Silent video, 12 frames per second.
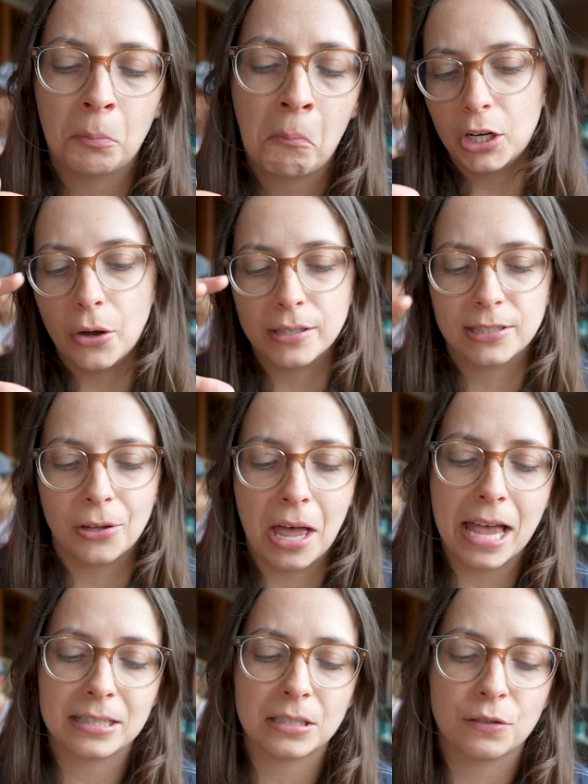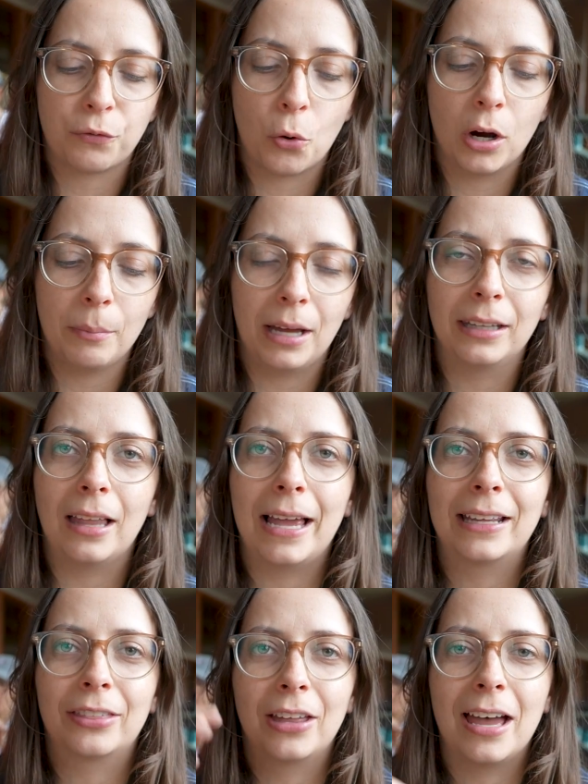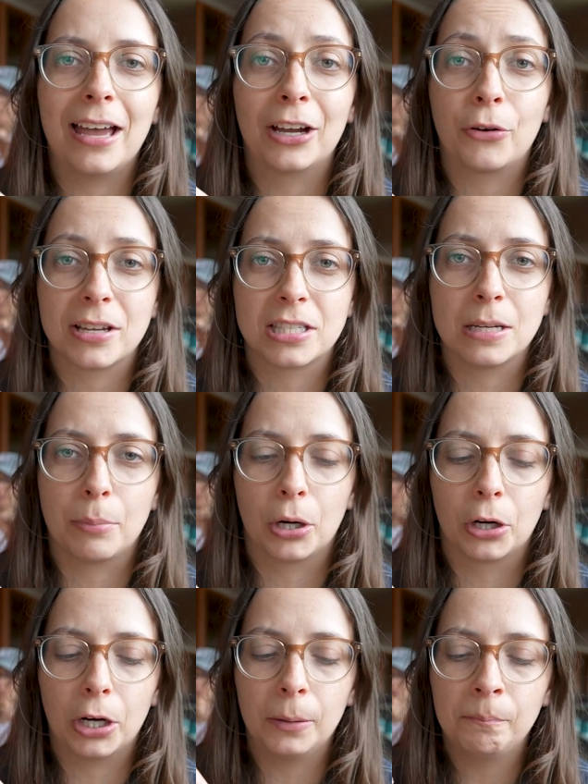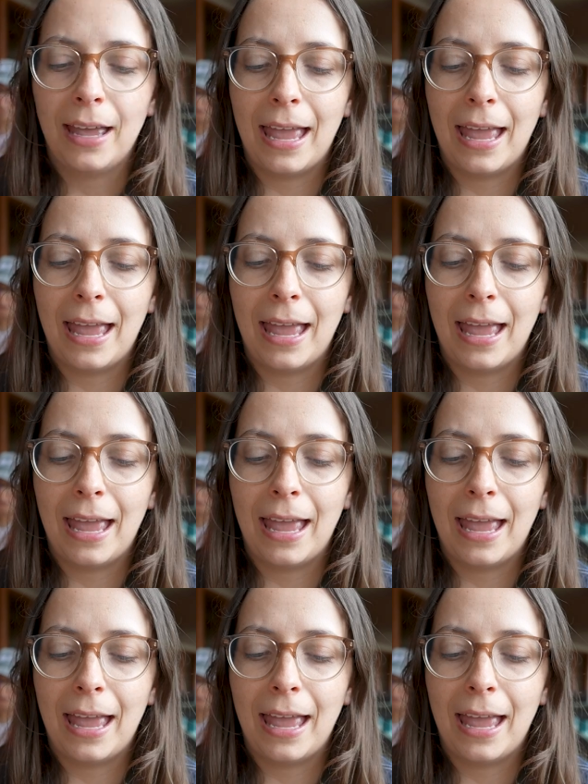You know, it still has its form, unlike the Krusty Burger,